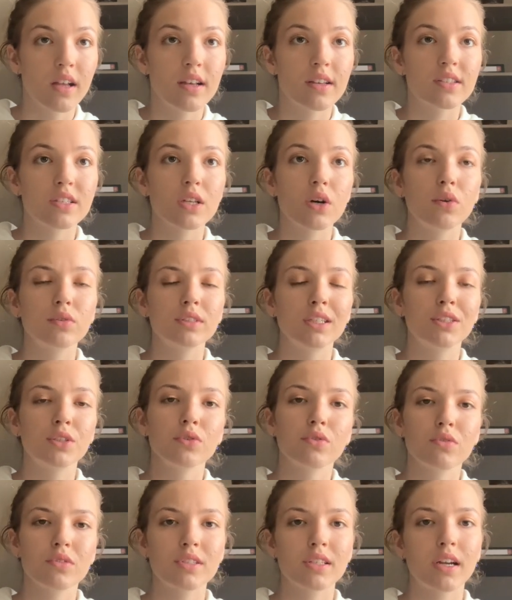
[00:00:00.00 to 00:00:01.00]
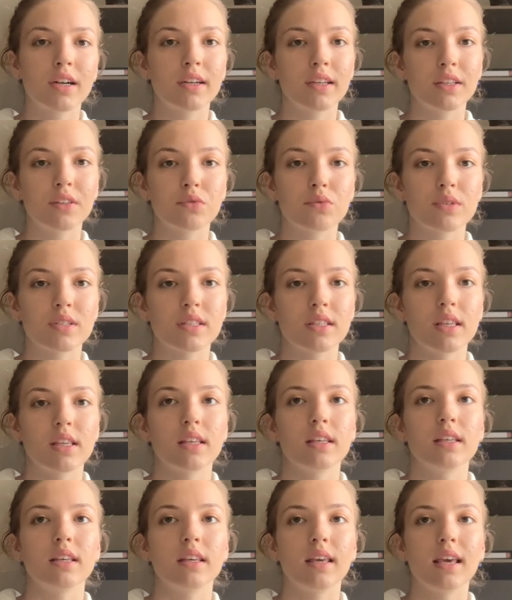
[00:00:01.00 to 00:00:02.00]
So the tutors are interested
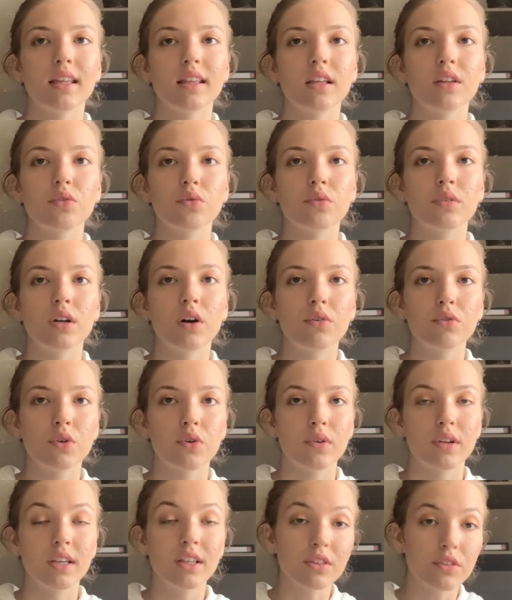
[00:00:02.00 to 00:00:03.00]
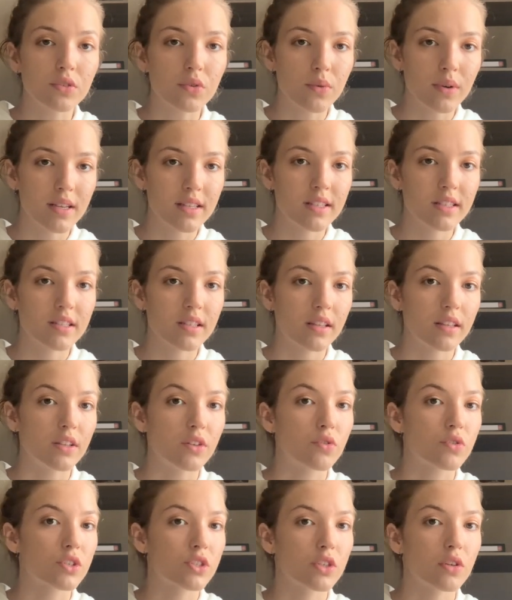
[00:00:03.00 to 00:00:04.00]
in getting to know your interests in
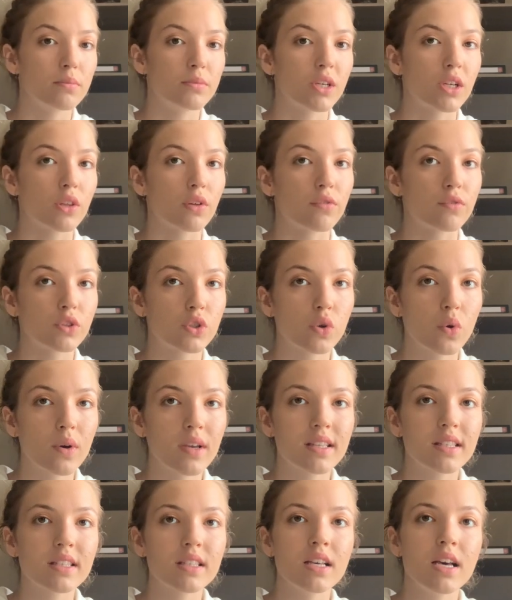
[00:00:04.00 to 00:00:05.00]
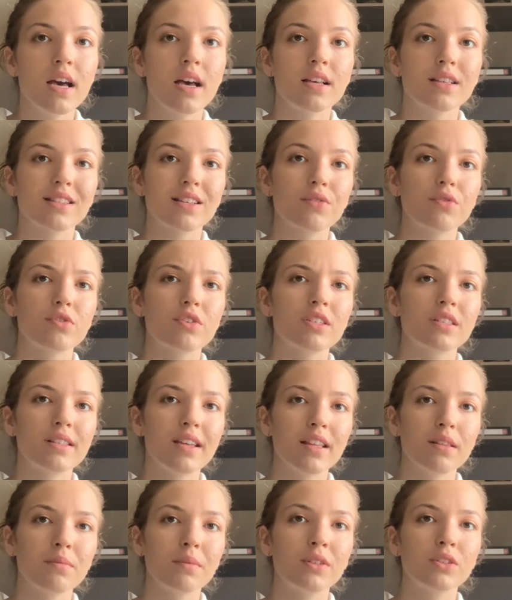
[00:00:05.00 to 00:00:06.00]
your subject of choice, so your
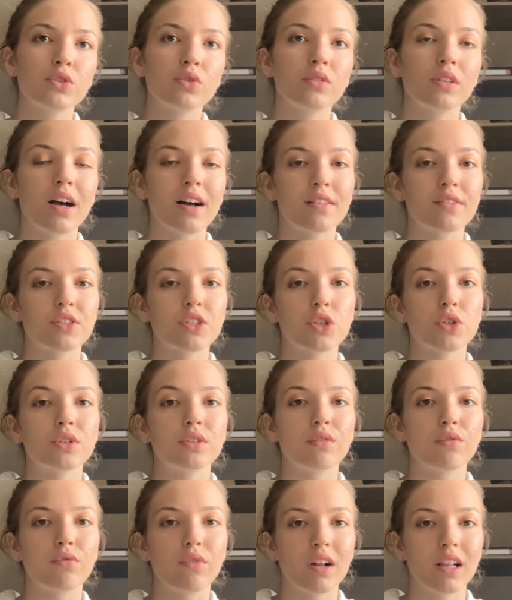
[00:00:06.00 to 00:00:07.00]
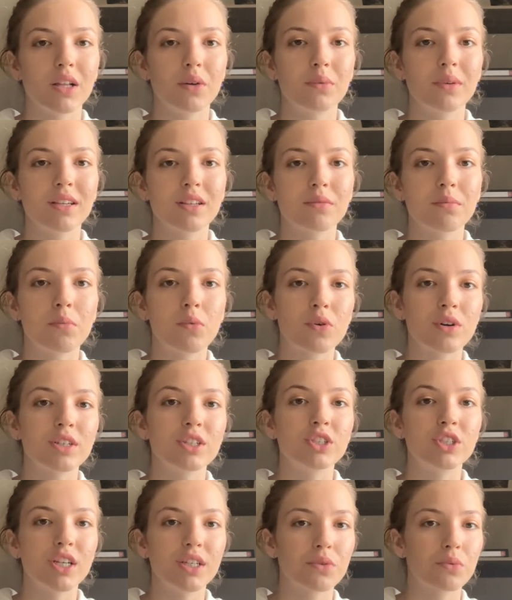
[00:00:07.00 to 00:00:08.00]
statement should answer the following more
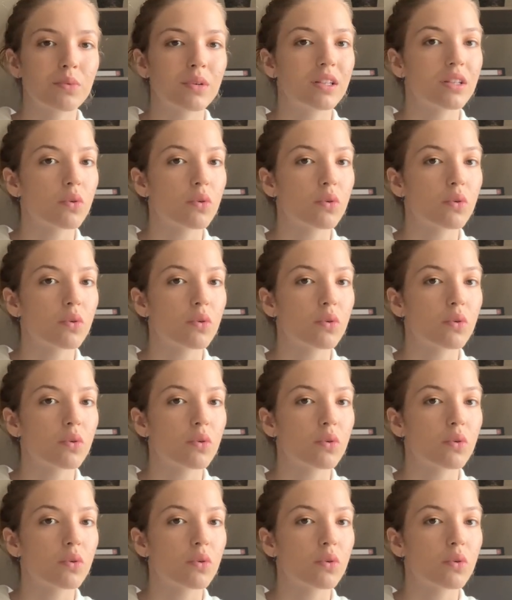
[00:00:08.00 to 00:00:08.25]
general